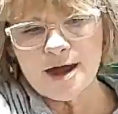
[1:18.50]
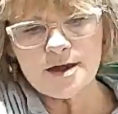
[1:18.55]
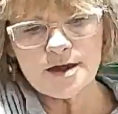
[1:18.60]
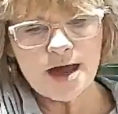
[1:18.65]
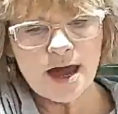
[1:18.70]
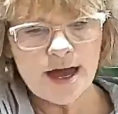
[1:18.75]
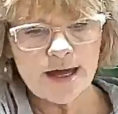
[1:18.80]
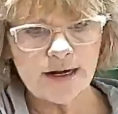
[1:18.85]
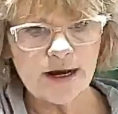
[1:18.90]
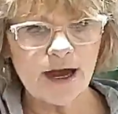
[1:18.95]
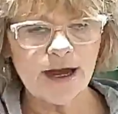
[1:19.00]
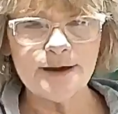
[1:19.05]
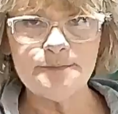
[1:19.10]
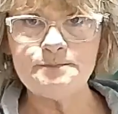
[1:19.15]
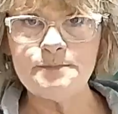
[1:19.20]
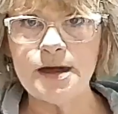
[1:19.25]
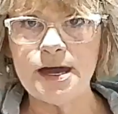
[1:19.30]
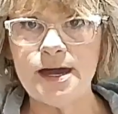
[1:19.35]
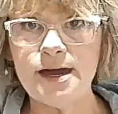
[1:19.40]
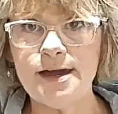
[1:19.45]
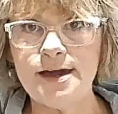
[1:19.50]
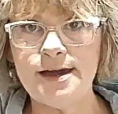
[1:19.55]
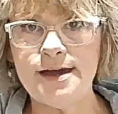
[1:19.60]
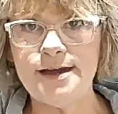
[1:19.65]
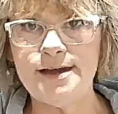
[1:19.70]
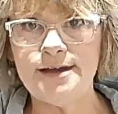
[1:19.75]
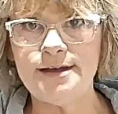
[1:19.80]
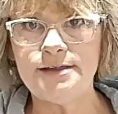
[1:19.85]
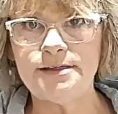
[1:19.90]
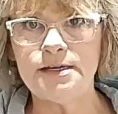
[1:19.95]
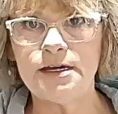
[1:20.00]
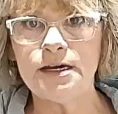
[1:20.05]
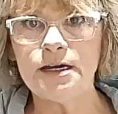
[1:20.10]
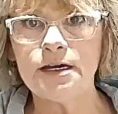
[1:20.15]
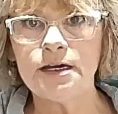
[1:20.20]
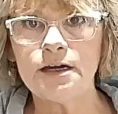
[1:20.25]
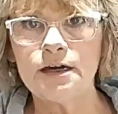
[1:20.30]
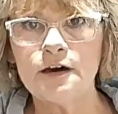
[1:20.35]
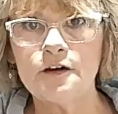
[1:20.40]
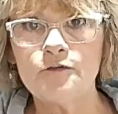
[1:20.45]
And I paid
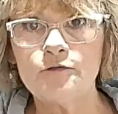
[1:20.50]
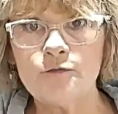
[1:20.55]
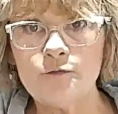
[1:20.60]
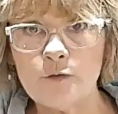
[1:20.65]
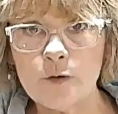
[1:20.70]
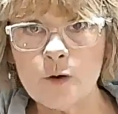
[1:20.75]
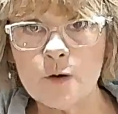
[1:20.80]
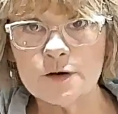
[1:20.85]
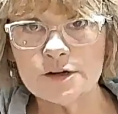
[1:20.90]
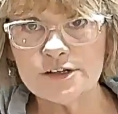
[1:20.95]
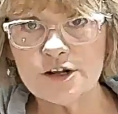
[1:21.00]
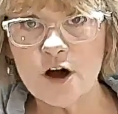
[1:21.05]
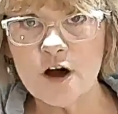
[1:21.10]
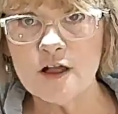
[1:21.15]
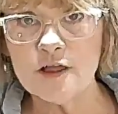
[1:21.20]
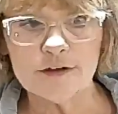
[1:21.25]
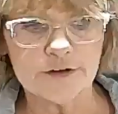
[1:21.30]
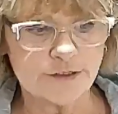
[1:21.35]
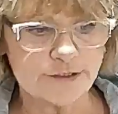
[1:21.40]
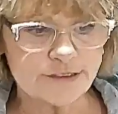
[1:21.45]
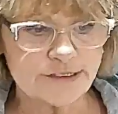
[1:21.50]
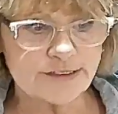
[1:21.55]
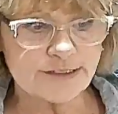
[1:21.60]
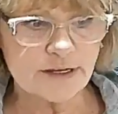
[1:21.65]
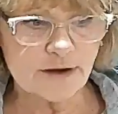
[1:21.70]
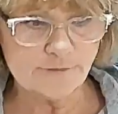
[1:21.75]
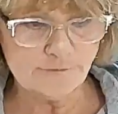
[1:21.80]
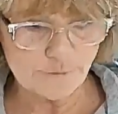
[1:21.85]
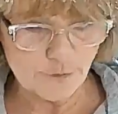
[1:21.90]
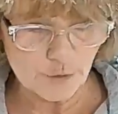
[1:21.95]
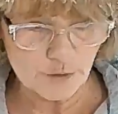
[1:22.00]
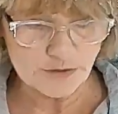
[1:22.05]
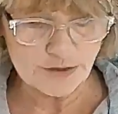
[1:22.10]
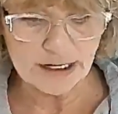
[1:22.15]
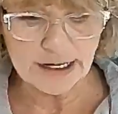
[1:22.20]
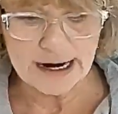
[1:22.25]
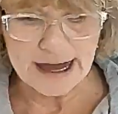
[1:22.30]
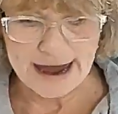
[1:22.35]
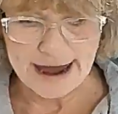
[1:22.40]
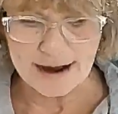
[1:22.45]
$4 for the
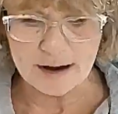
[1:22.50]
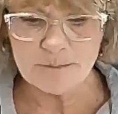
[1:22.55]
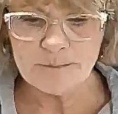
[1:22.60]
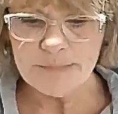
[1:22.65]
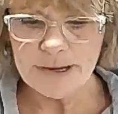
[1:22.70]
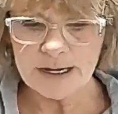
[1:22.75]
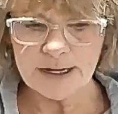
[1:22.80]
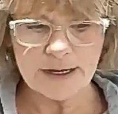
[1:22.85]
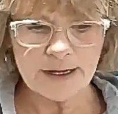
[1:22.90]
lamp.